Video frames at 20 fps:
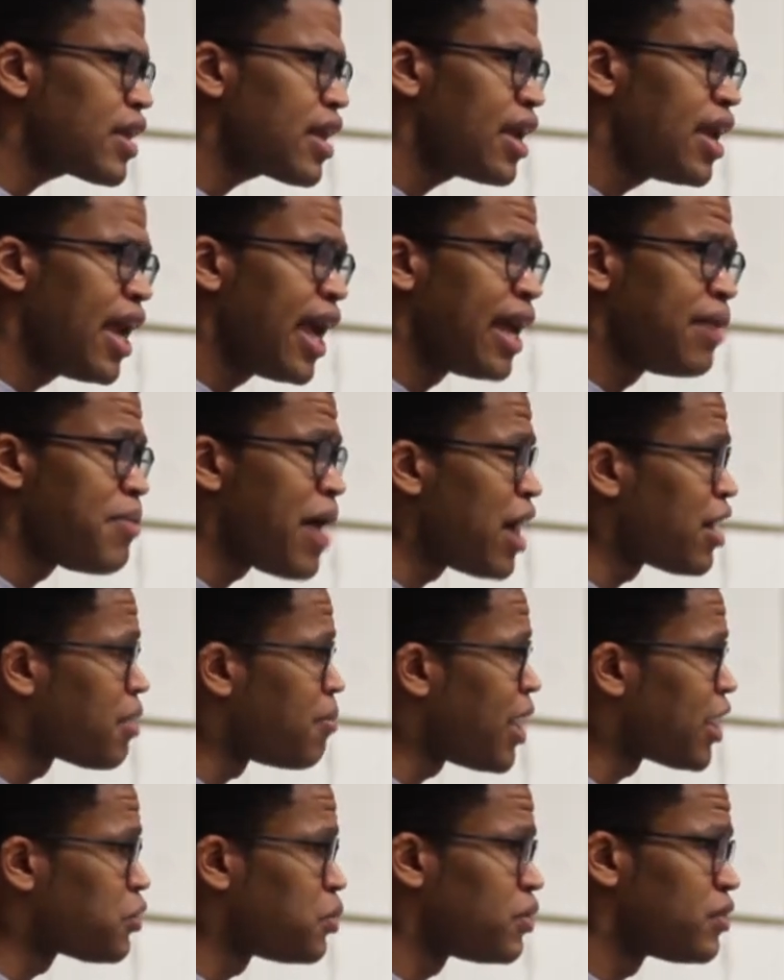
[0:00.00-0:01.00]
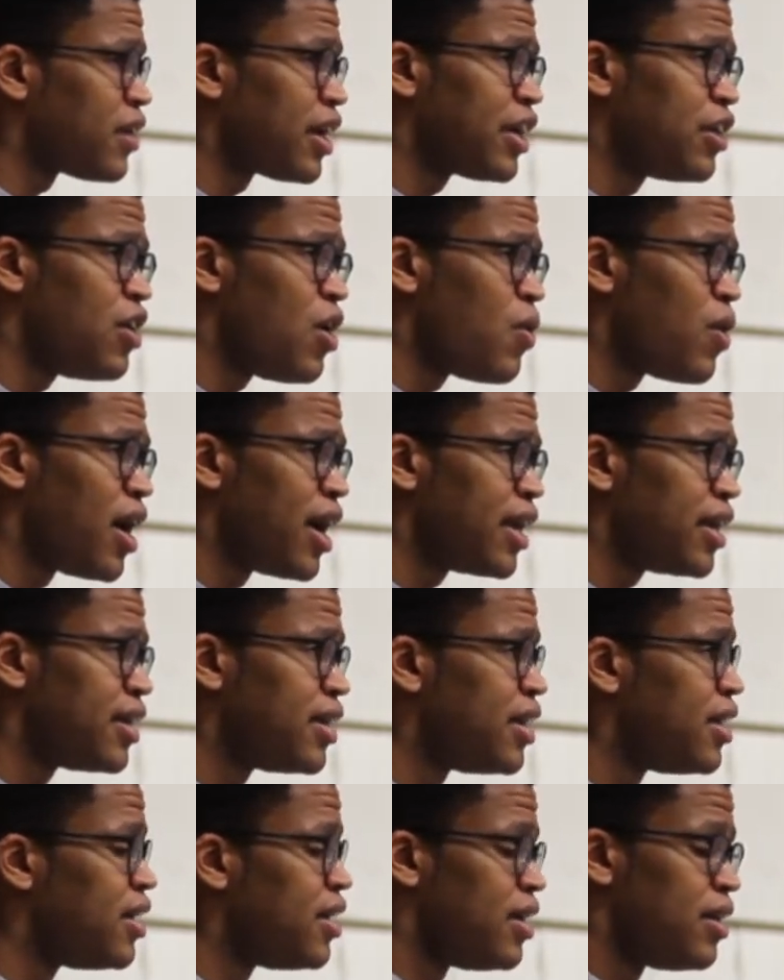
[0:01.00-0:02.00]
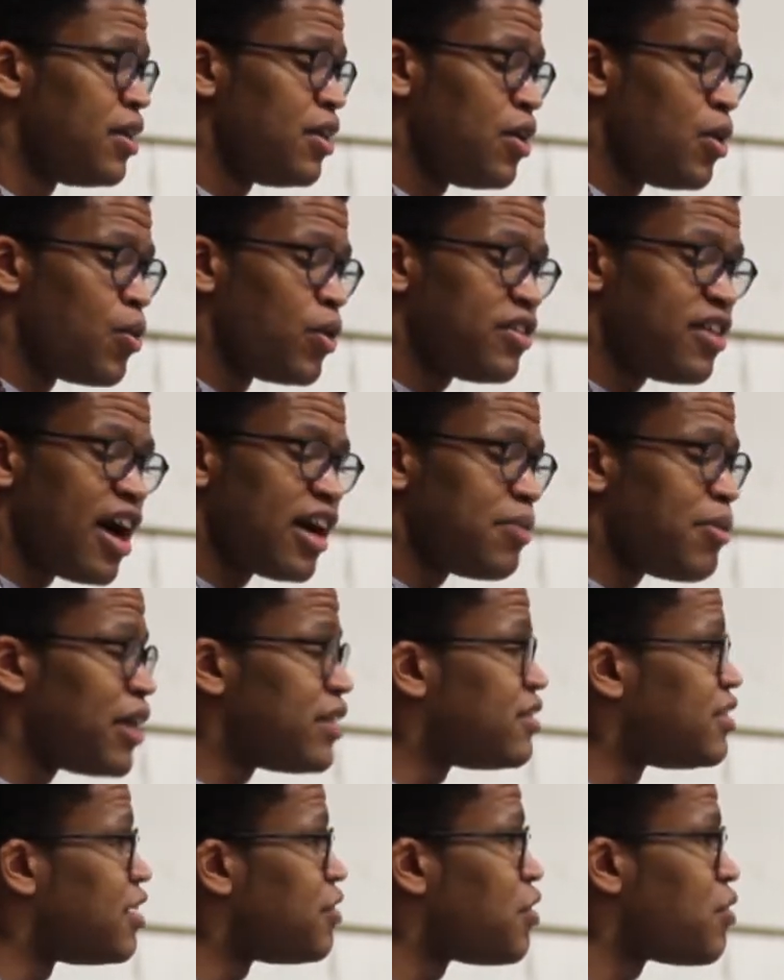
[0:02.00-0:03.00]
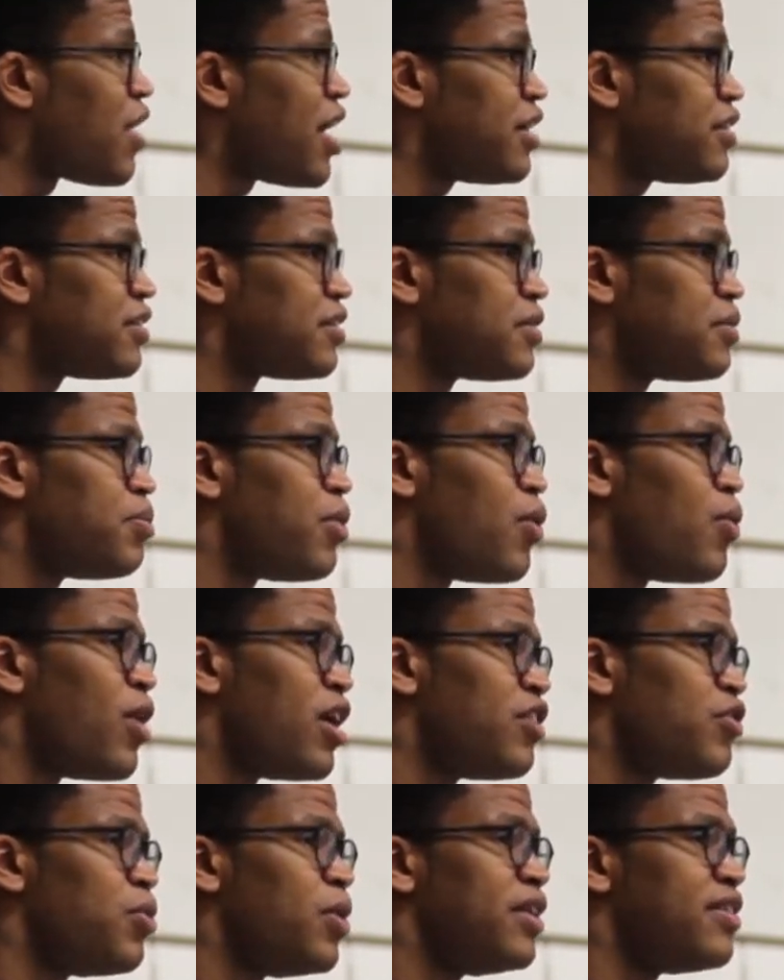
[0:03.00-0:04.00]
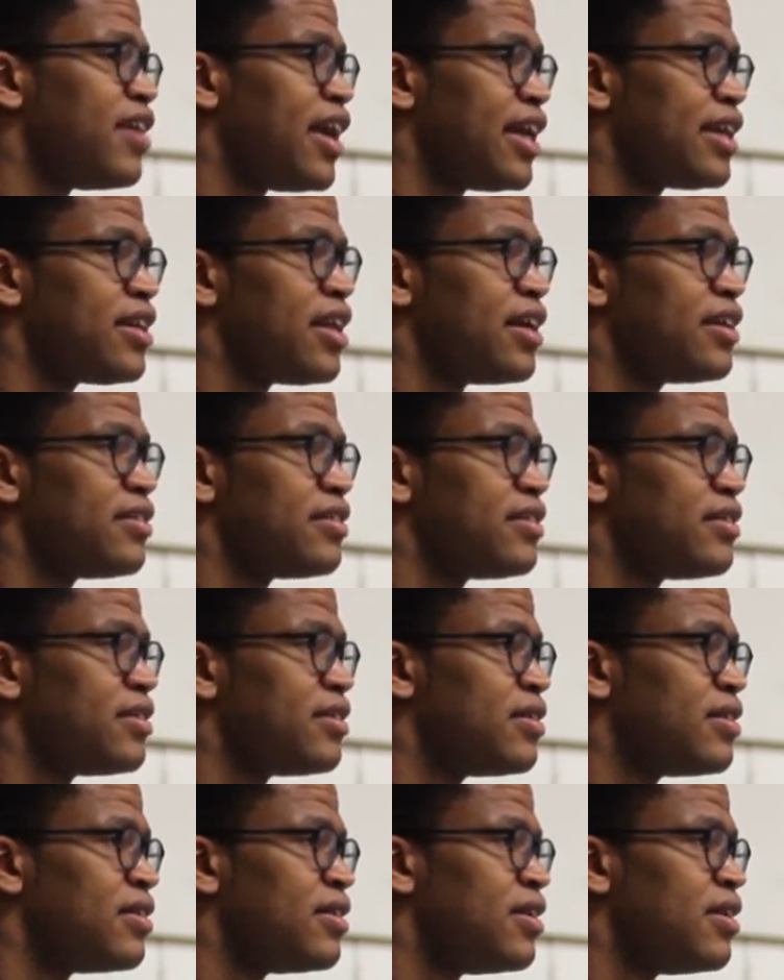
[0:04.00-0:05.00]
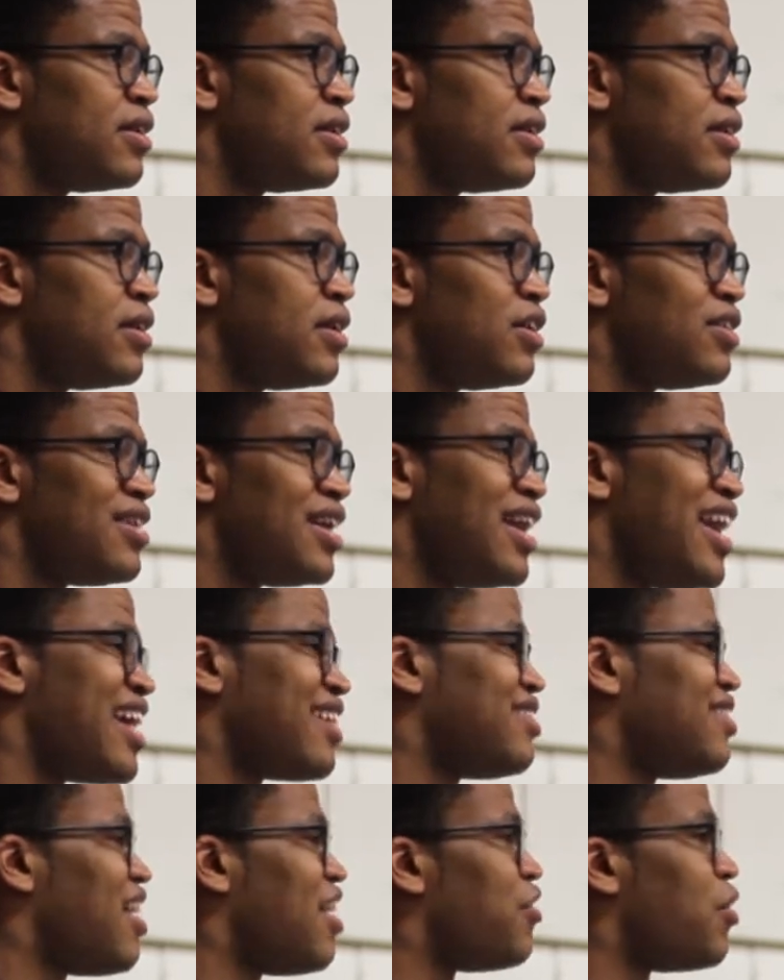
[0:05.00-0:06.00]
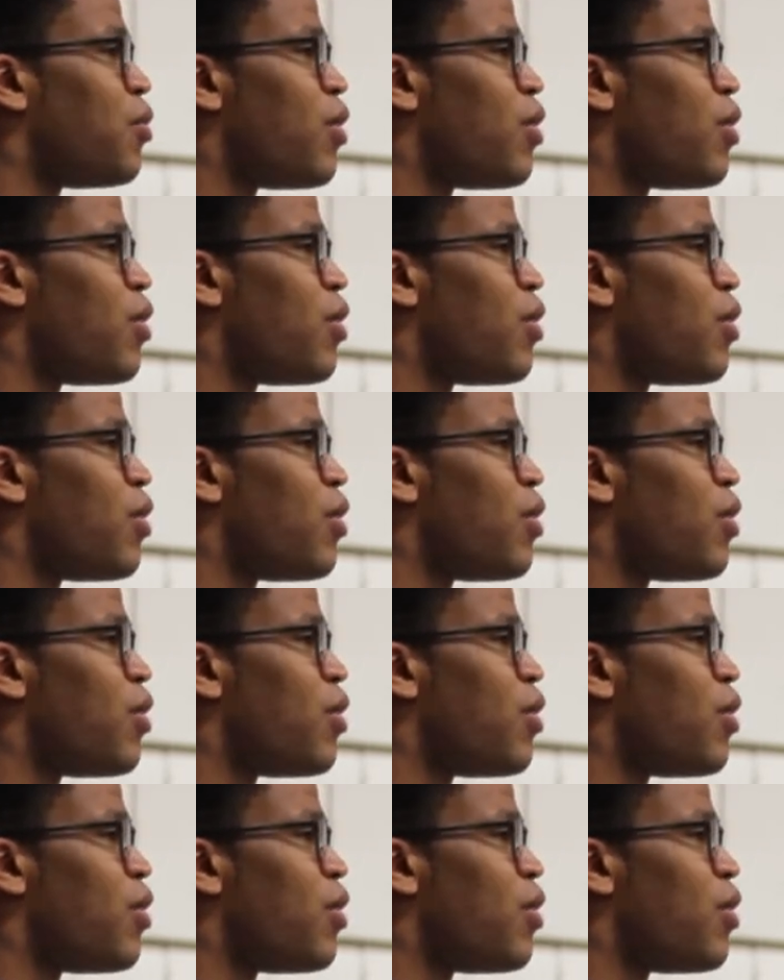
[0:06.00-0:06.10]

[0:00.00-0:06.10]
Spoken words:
and Malcolm X was like, you know what? We're talking about civil rights, but what if we take this to the next level?